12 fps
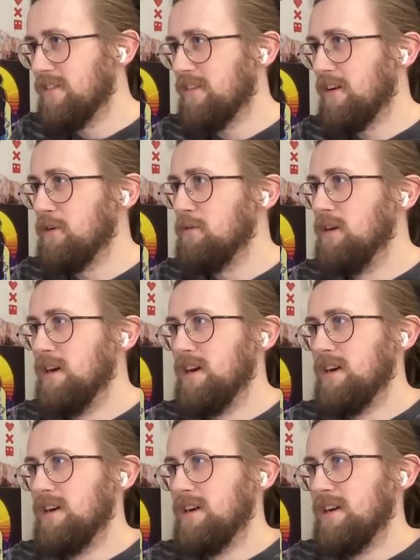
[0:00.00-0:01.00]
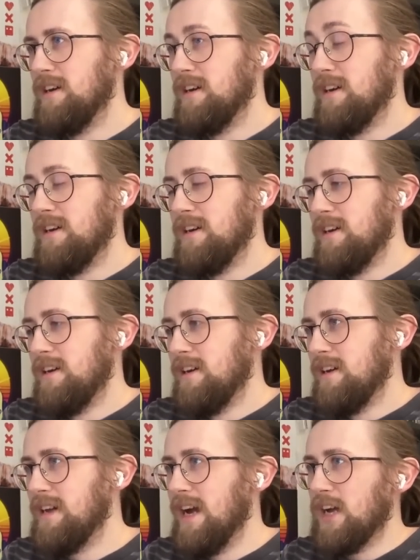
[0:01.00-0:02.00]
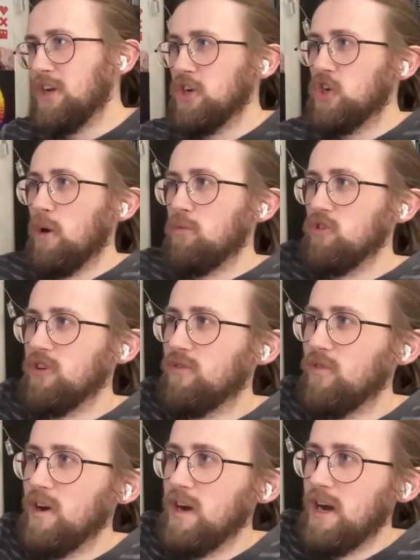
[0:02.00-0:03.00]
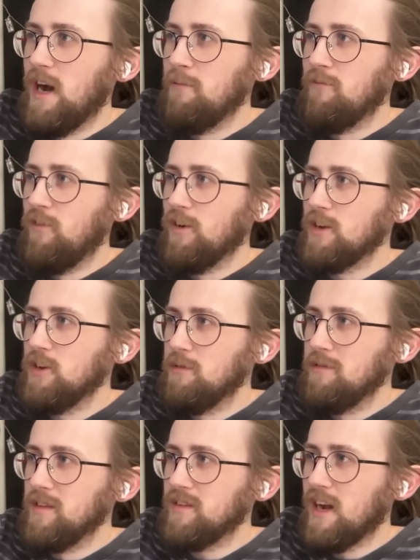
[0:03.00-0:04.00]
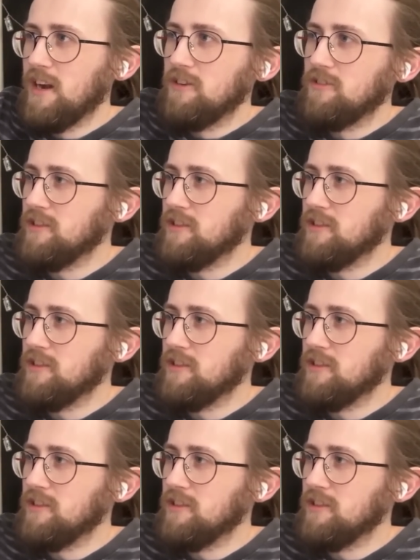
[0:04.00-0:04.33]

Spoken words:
So yeah, good job, Christopher. I'm fully done with his character